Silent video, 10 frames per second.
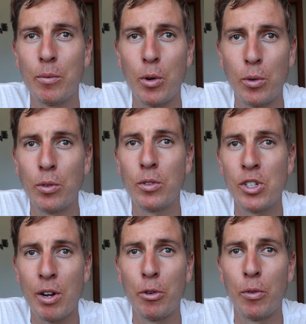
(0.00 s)
we'll
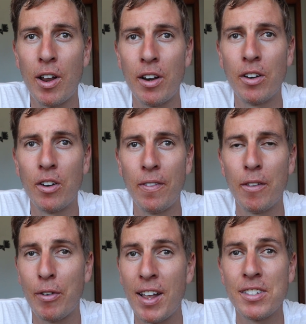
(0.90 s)
shuffle run on
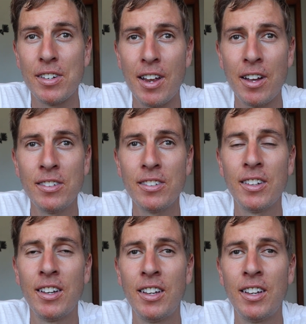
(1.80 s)
the flats and downs.